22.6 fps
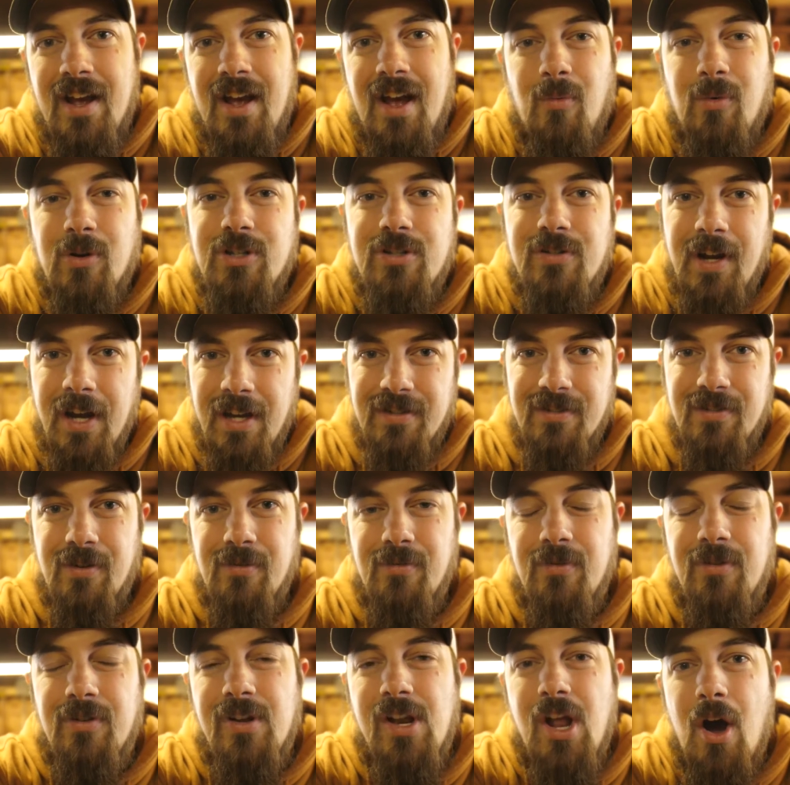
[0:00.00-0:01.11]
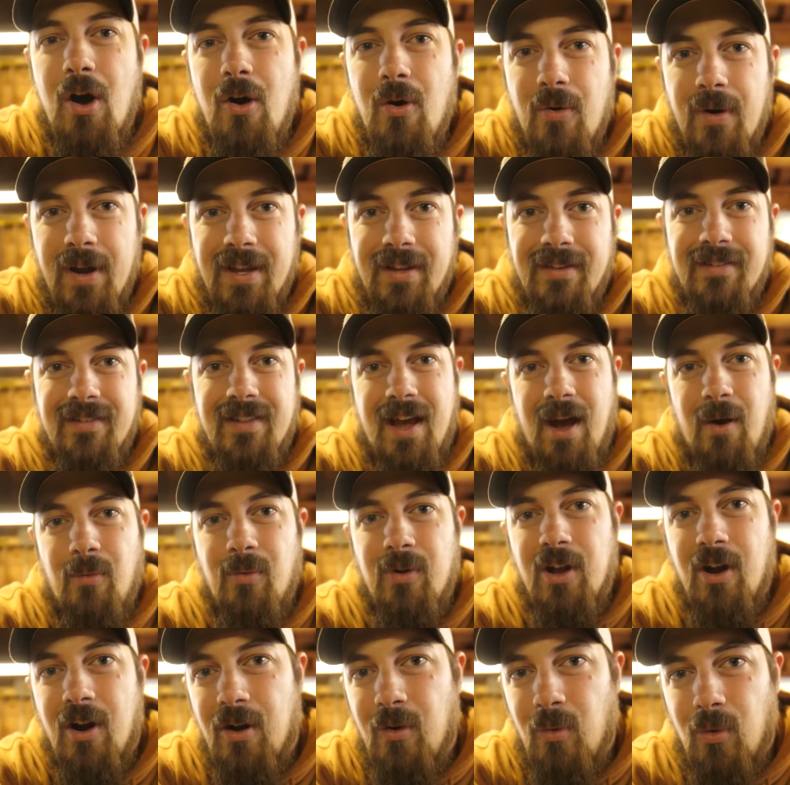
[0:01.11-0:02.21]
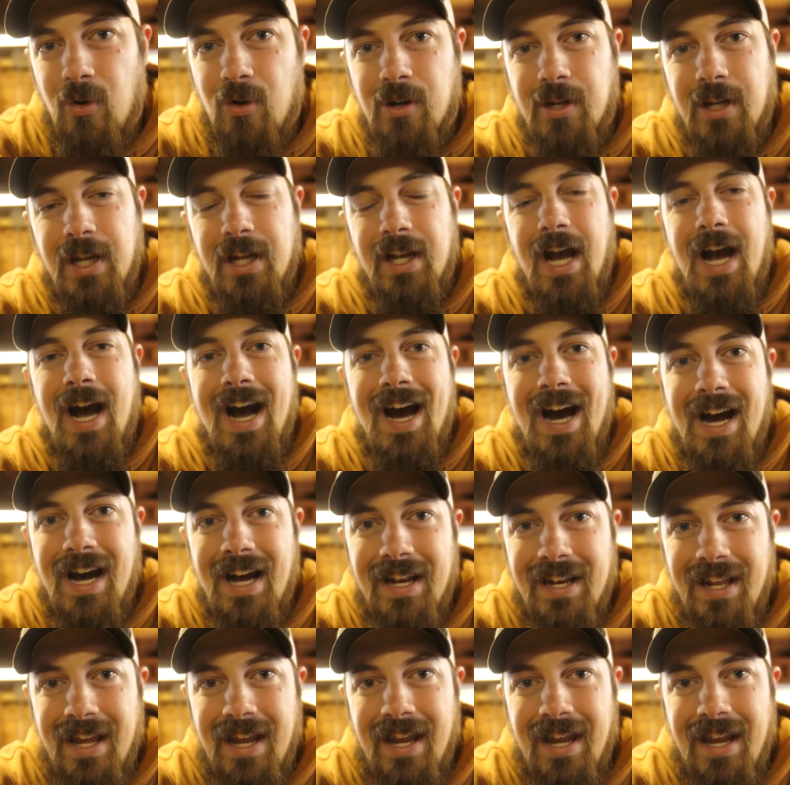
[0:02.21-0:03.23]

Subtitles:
What you guys don't know is that we are working on